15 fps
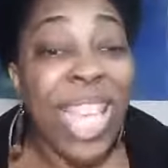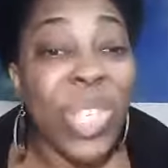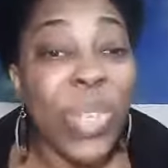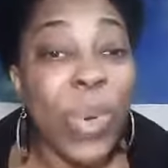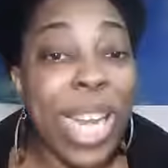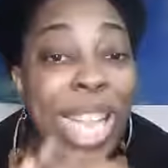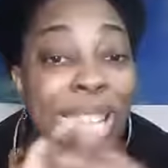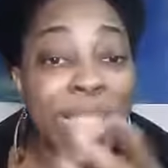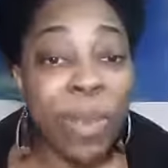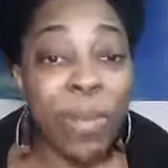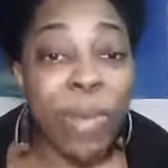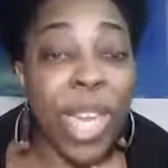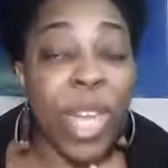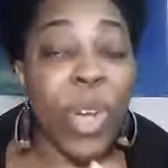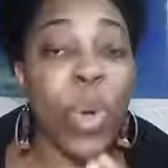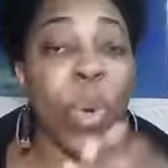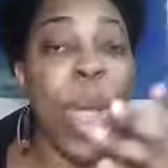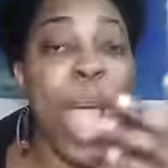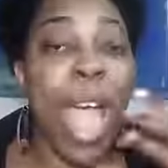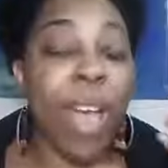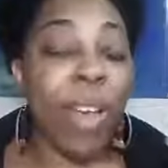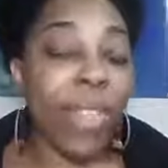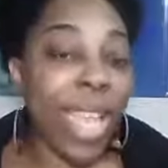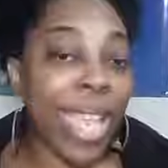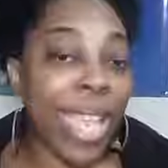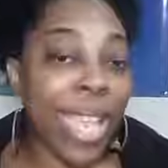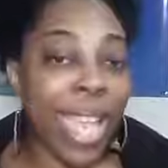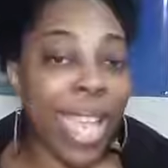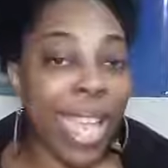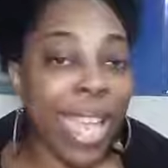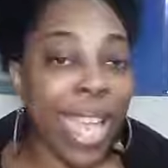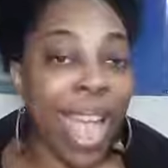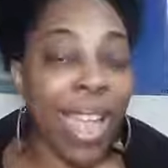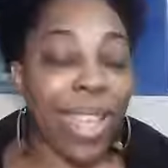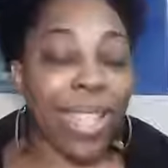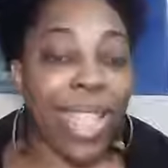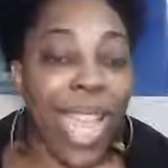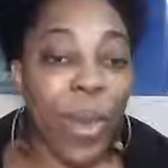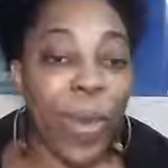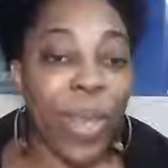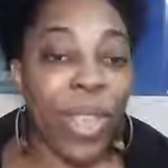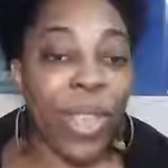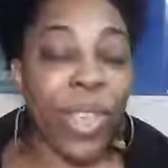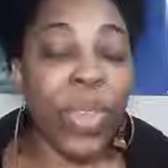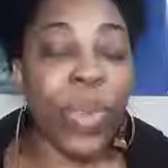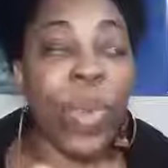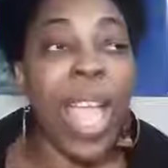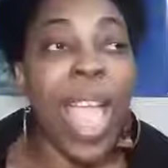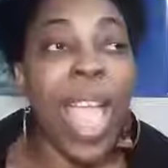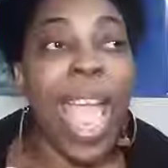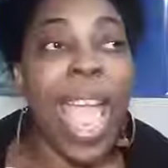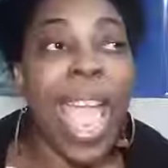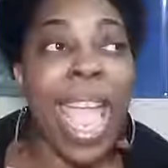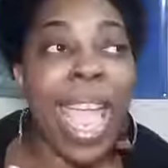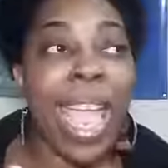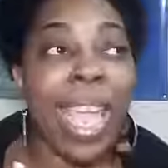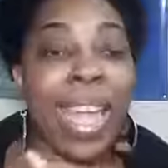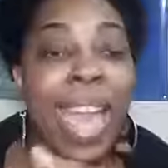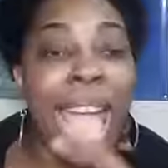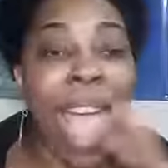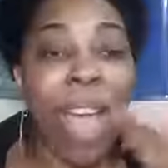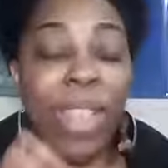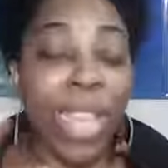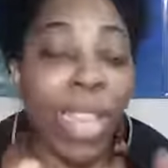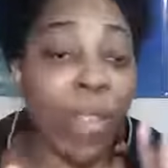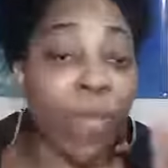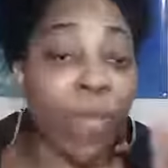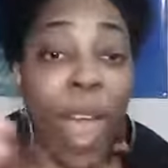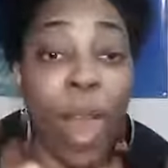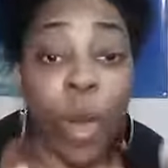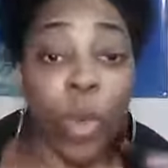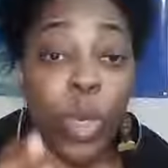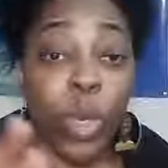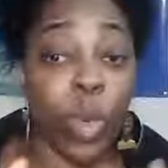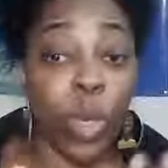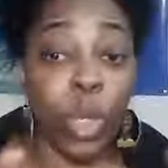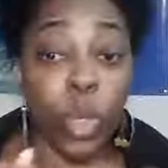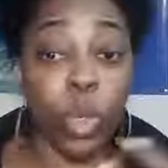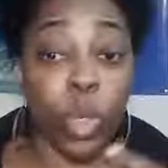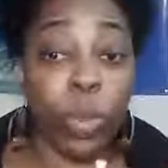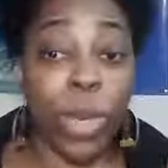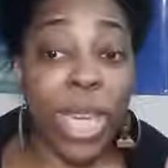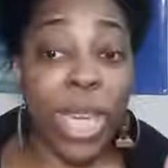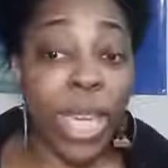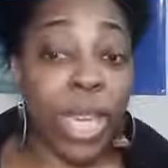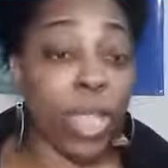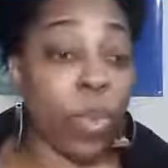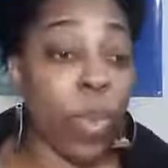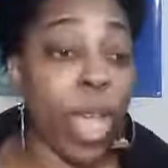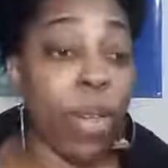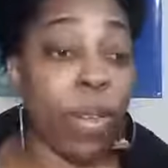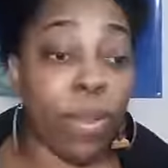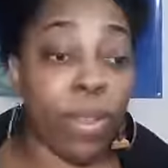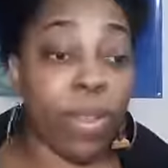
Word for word: so let them know how they can get in contact with you and how they can follow you on social media as well